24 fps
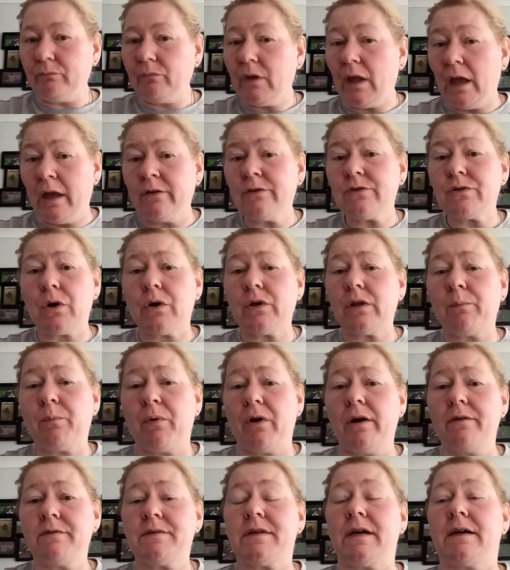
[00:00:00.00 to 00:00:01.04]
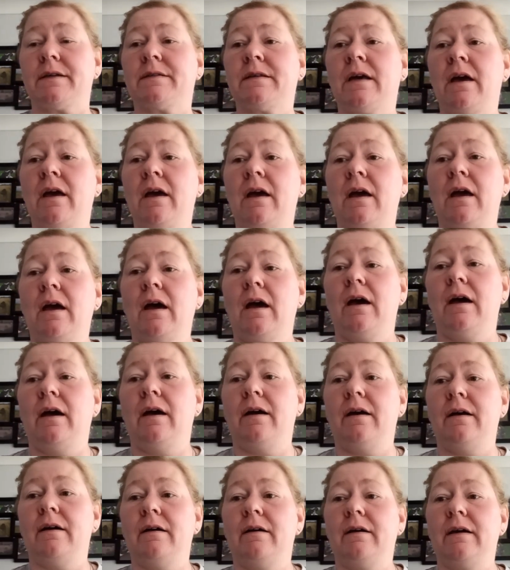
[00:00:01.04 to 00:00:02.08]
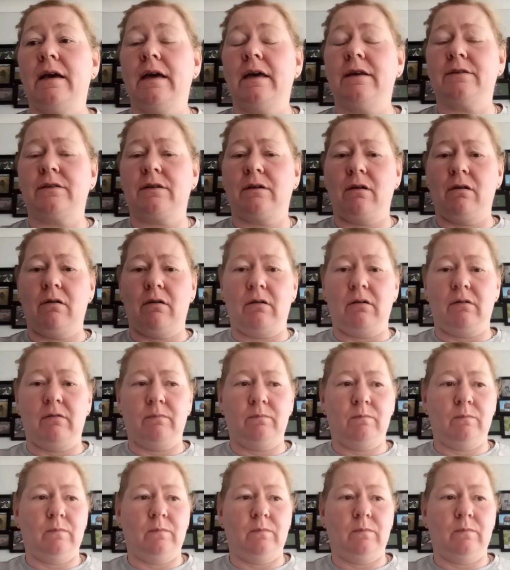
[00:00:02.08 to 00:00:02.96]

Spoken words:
enjoy the process. It's got